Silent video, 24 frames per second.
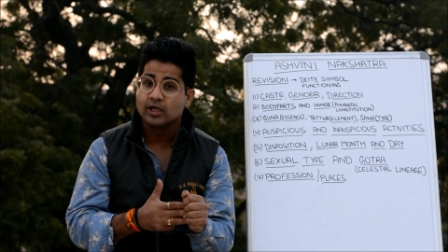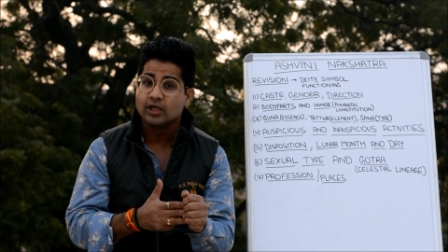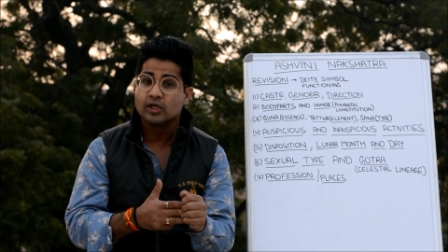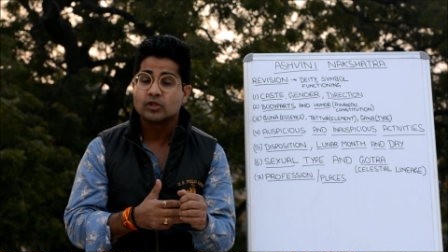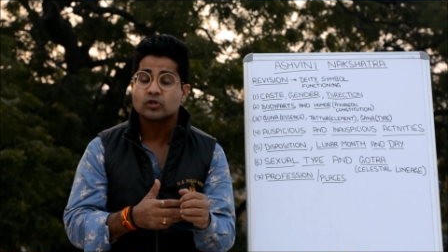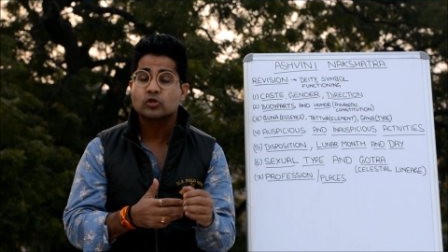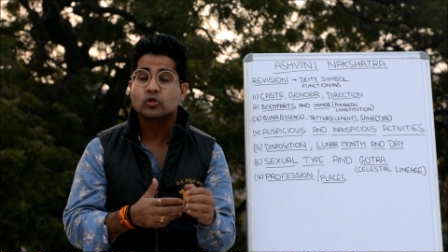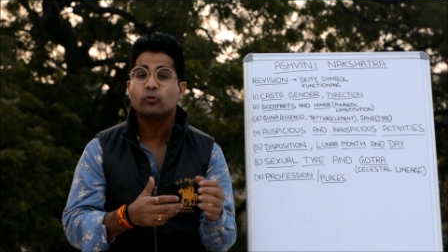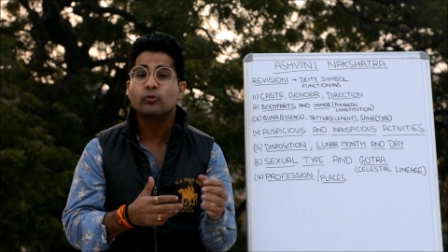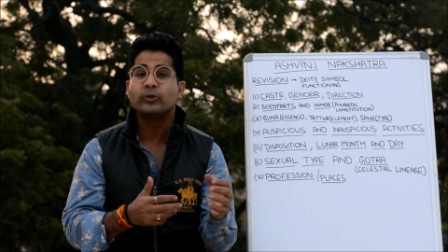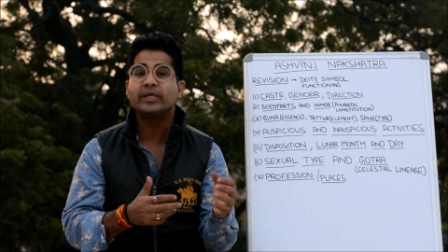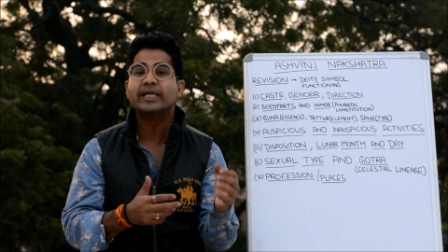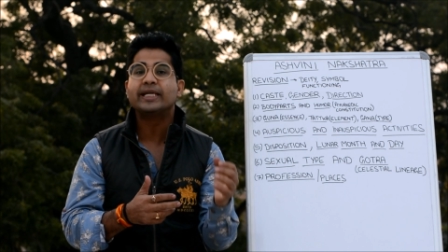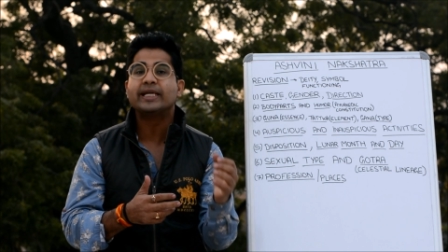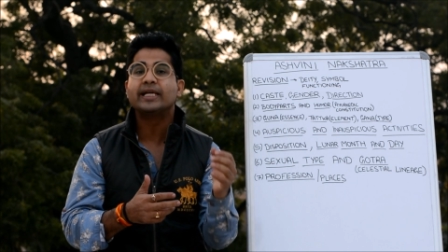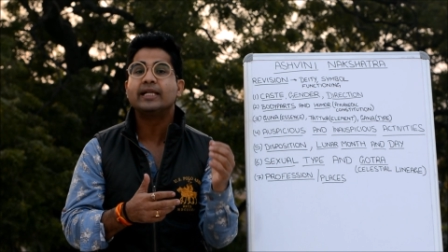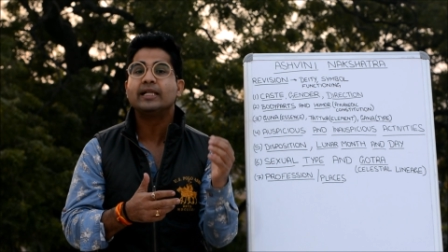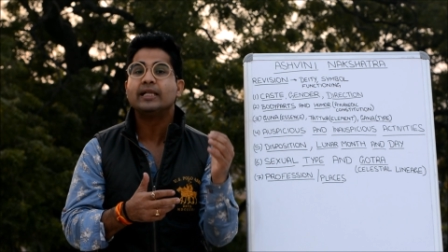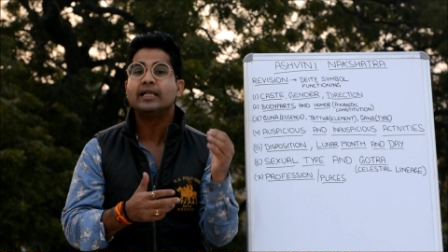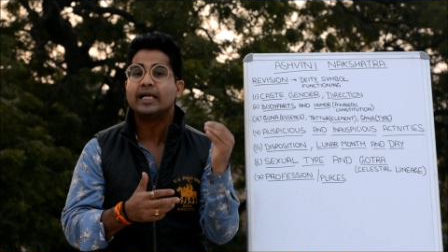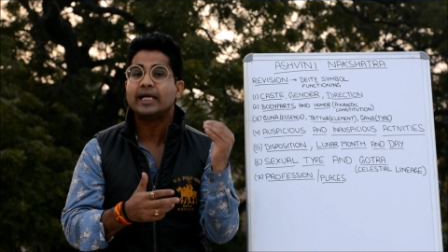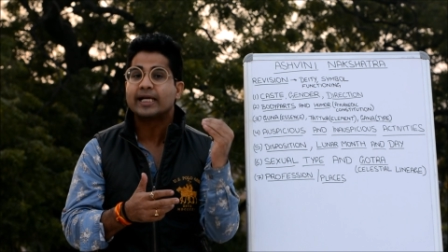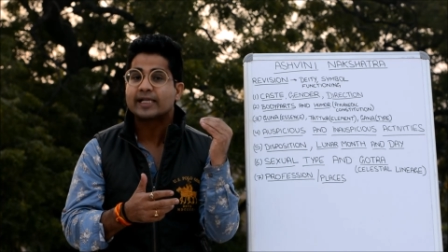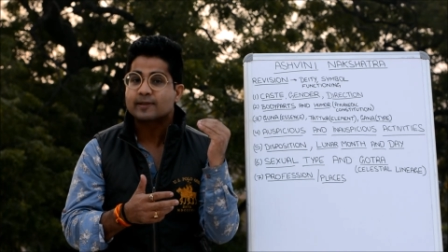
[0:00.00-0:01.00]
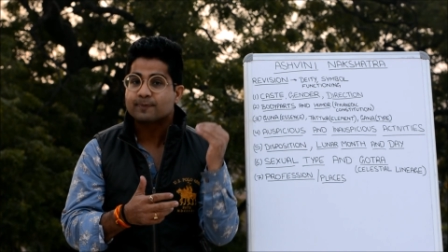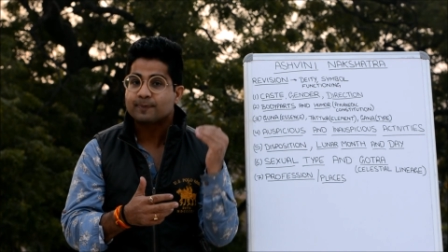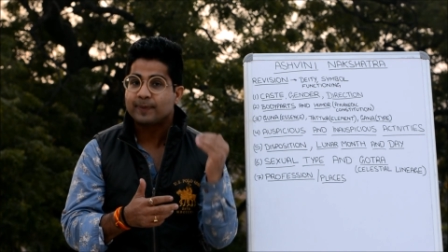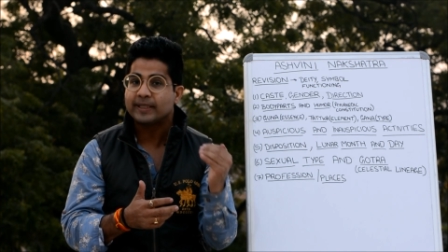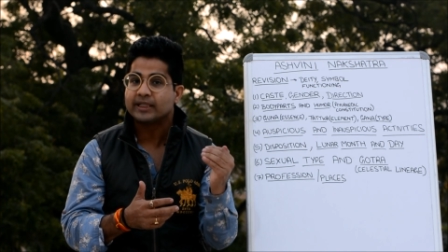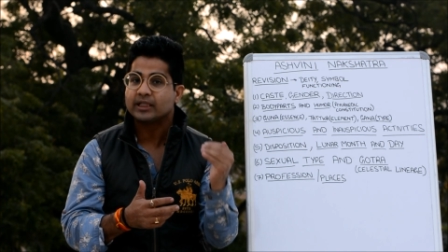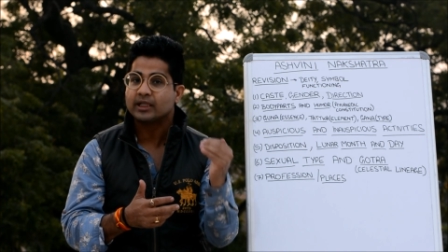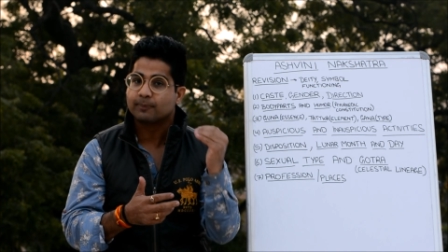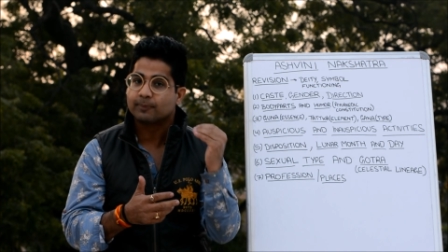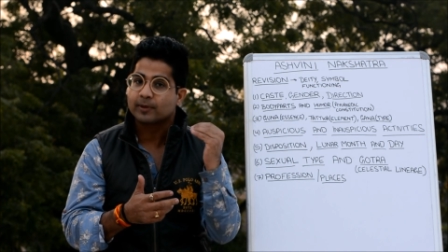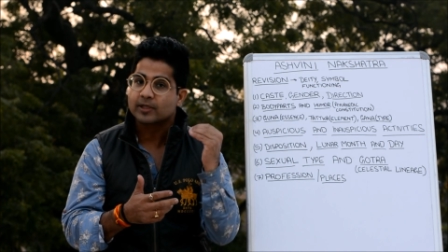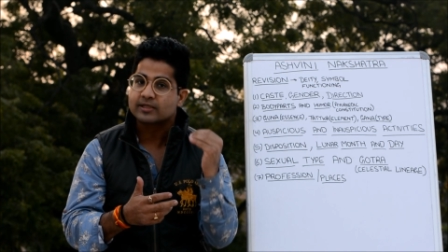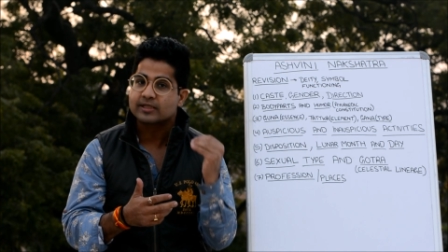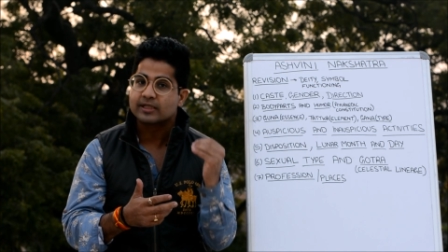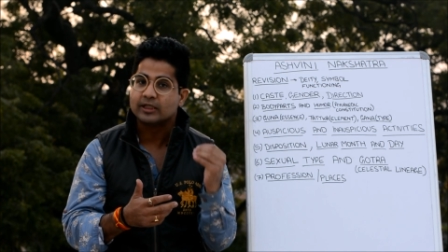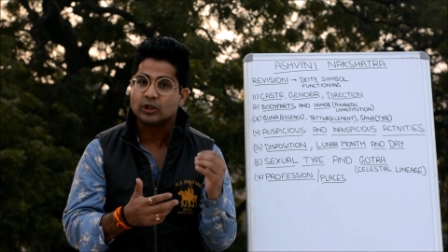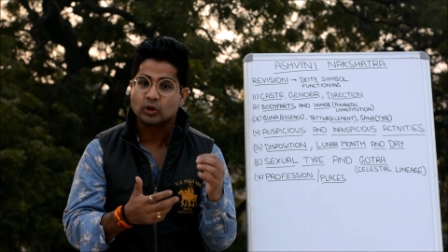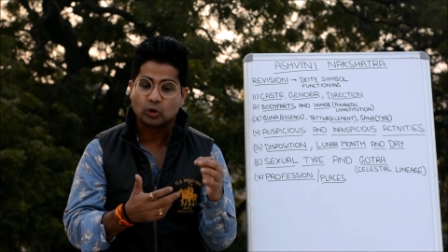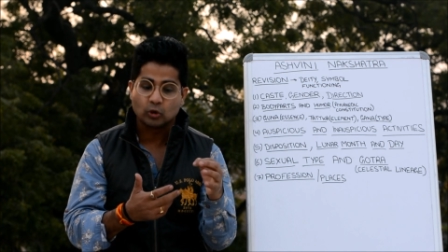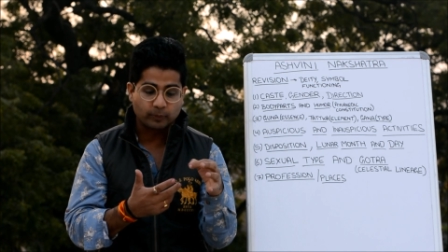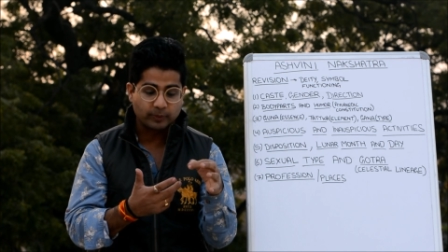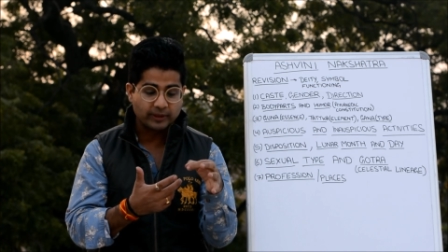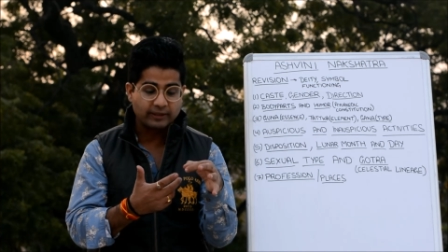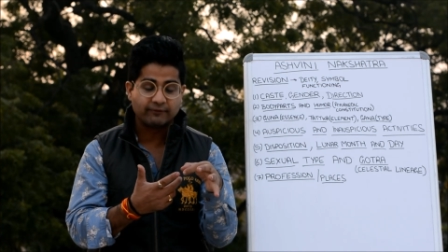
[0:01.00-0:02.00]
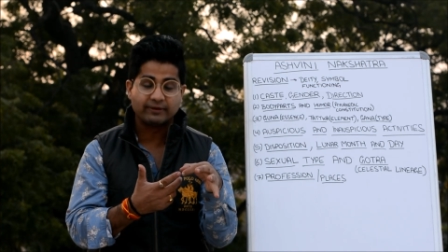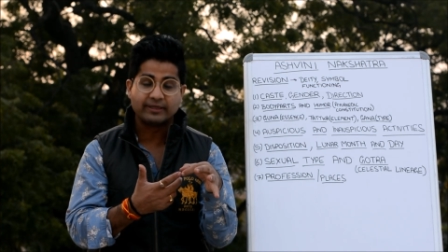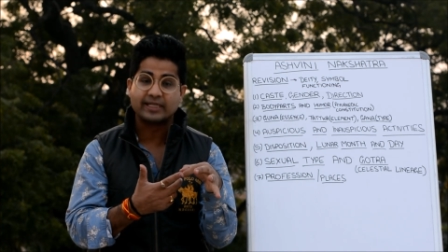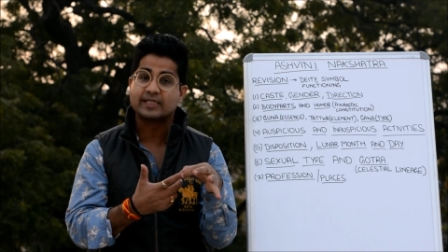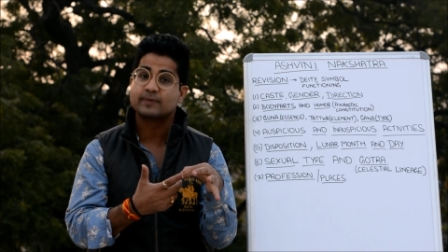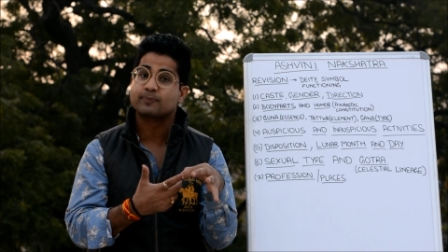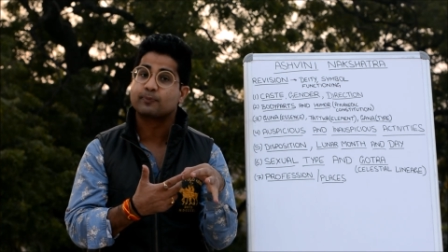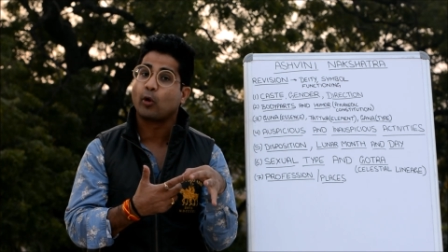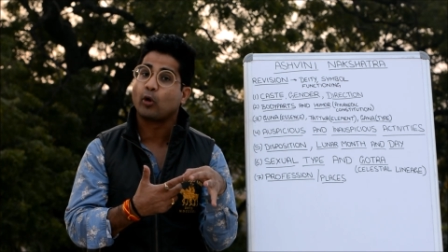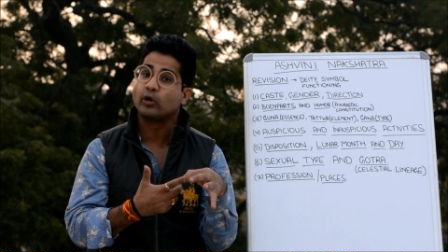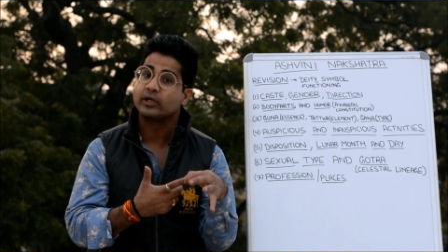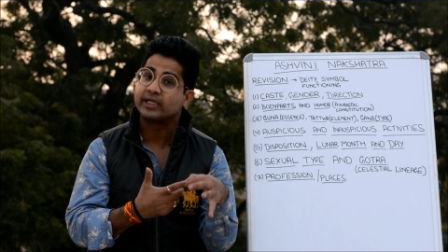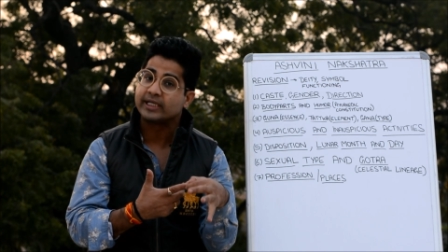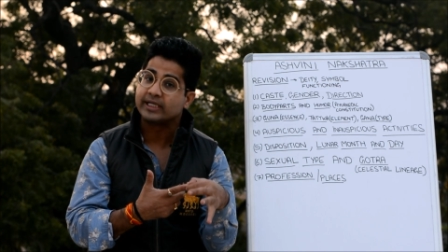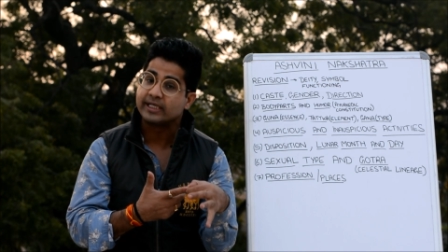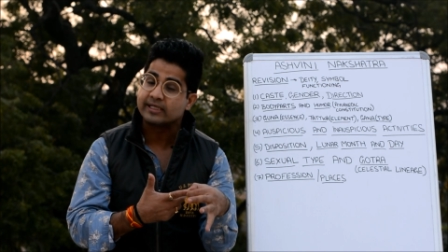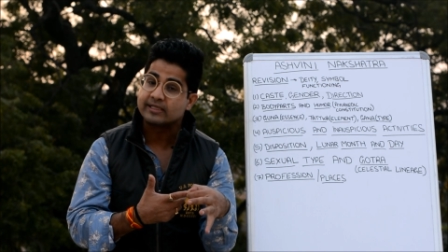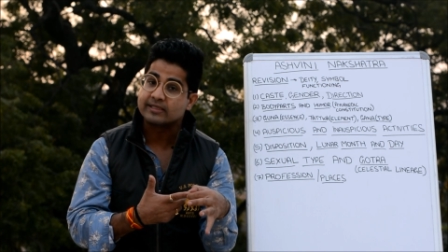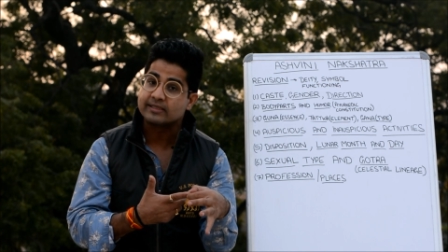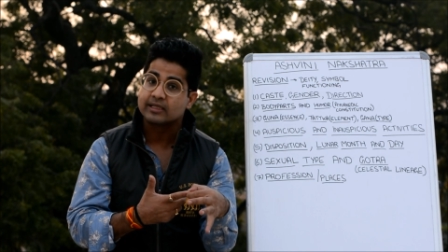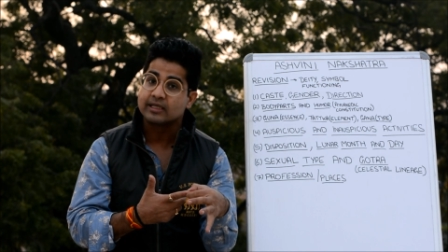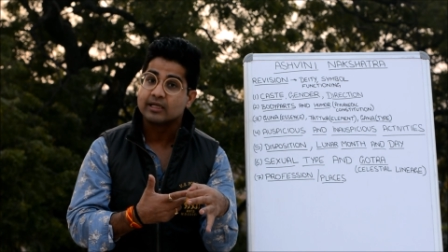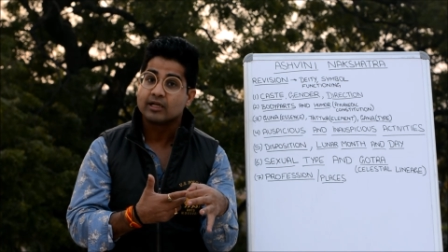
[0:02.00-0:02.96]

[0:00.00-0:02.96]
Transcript: so we can expect the person to be very spontaneous,